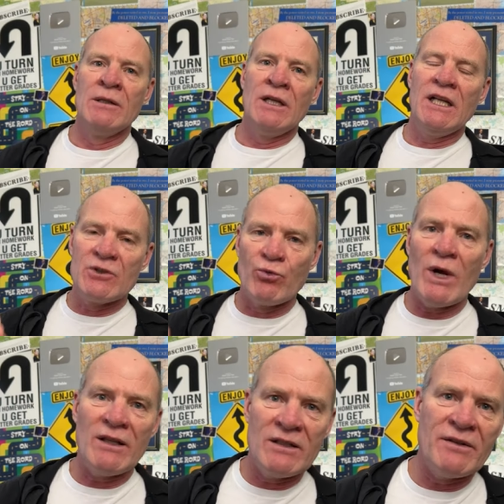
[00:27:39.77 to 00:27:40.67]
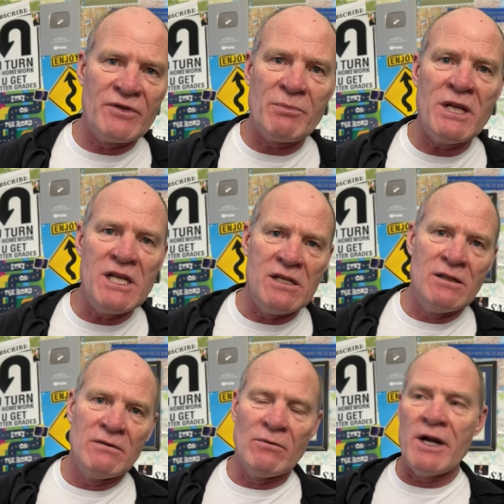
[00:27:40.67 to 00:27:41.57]
it's relative speed,
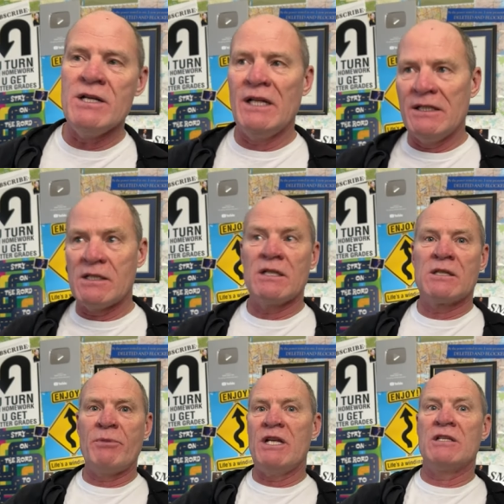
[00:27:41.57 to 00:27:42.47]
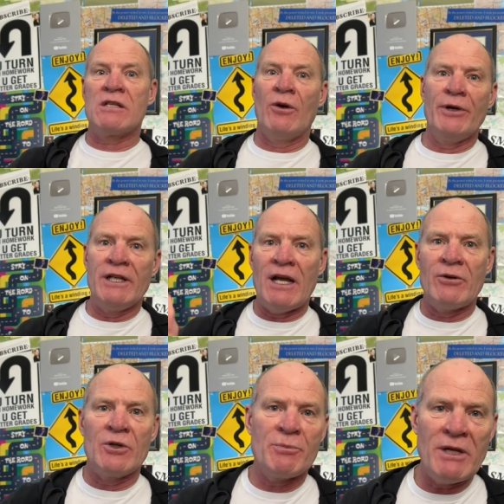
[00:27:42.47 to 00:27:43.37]
right? Is the speed slowing down
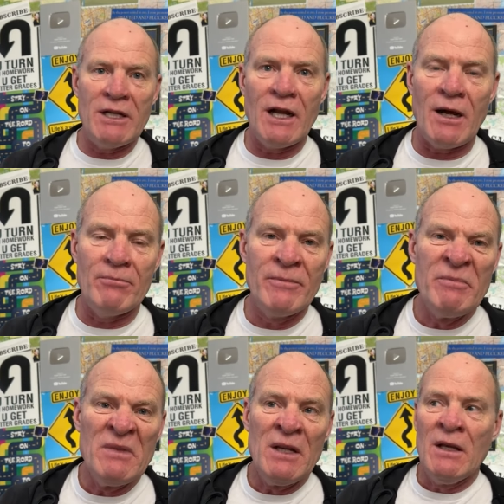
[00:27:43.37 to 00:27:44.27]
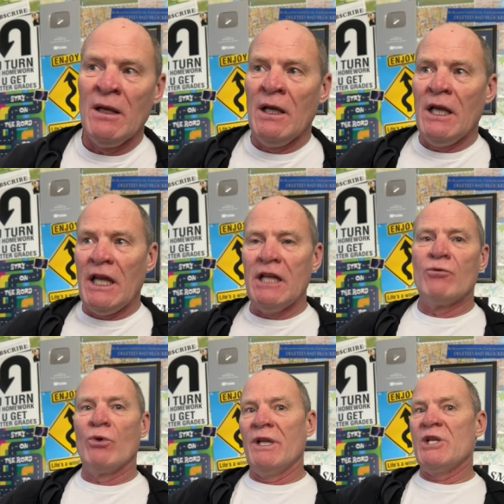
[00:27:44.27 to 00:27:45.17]
or speeding up? in
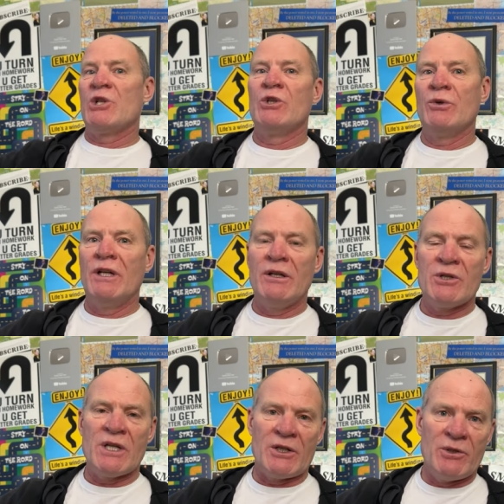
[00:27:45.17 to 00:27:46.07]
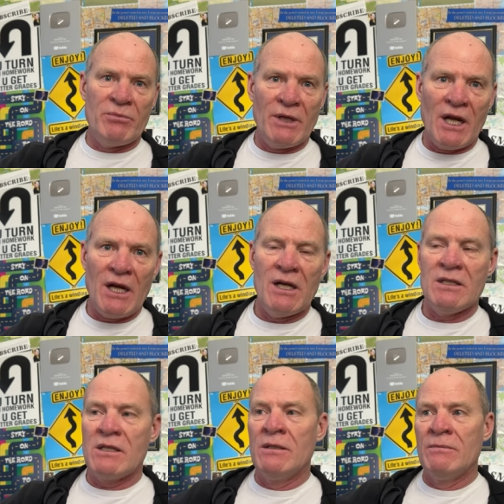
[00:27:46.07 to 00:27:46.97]
relation to an intersection
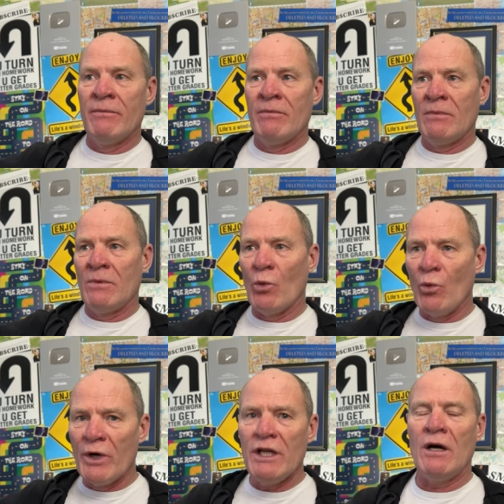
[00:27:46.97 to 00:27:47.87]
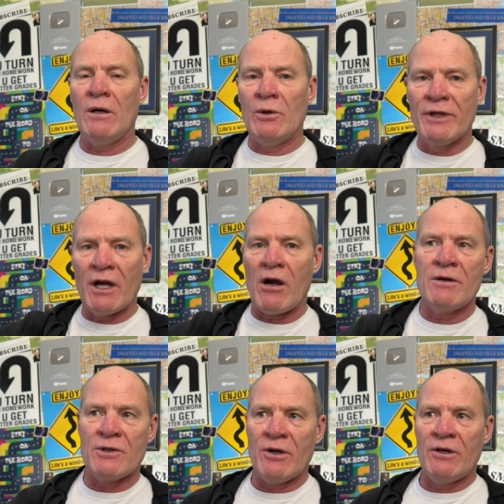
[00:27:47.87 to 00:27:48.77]
because we know that
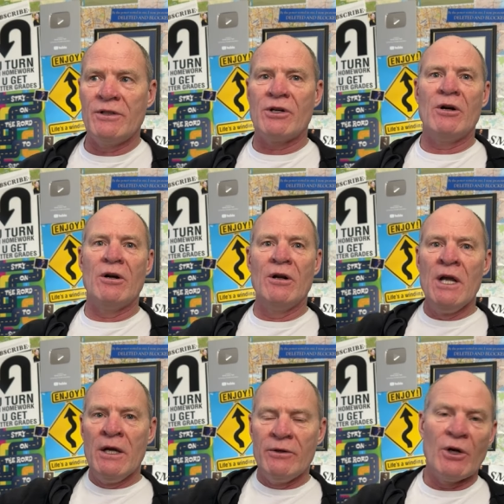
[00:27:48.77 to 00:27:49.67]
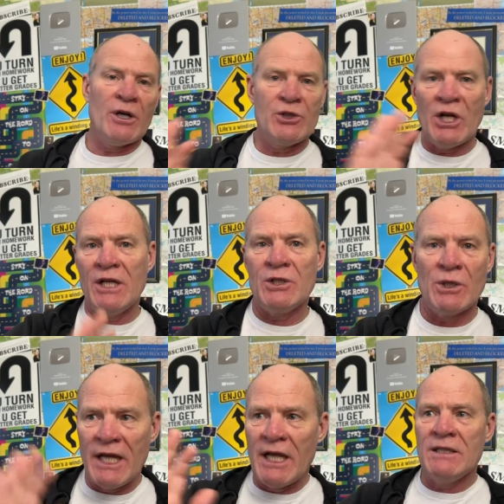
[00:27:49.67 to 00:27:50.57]
cars are going to turn they're going to change
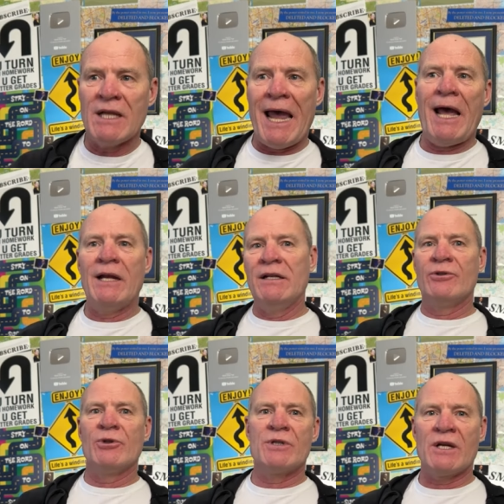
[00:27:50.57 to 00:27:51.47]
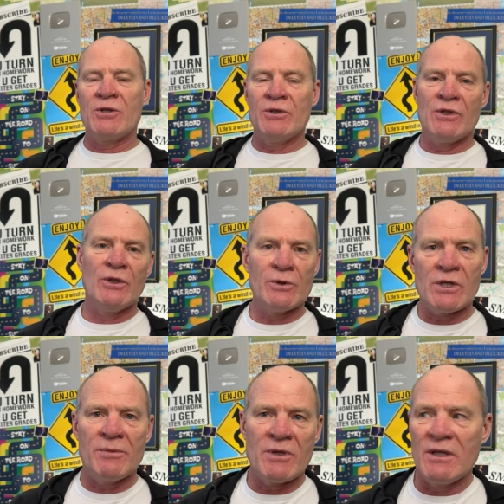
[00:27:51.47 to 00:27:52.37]
lanes at intersections and those
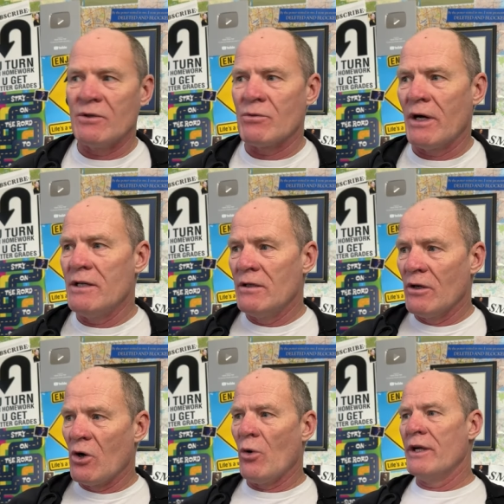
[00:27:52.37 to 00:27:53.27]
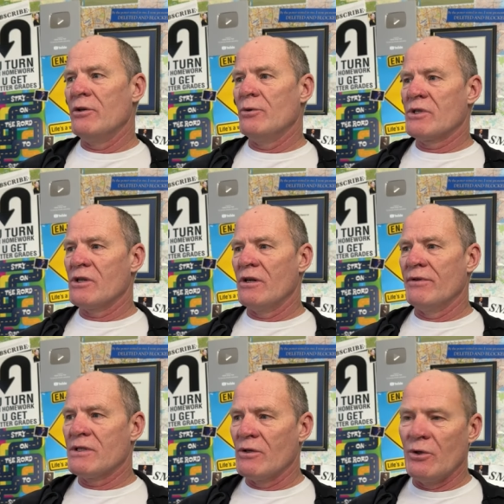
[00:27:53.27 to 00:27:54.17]
types of things right they're going into a
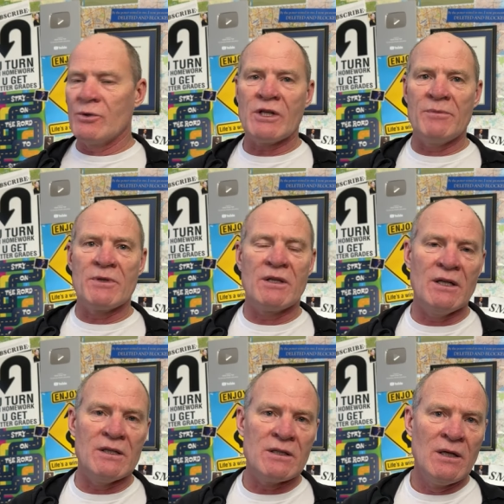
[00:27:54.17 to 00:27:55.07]
service or those types of things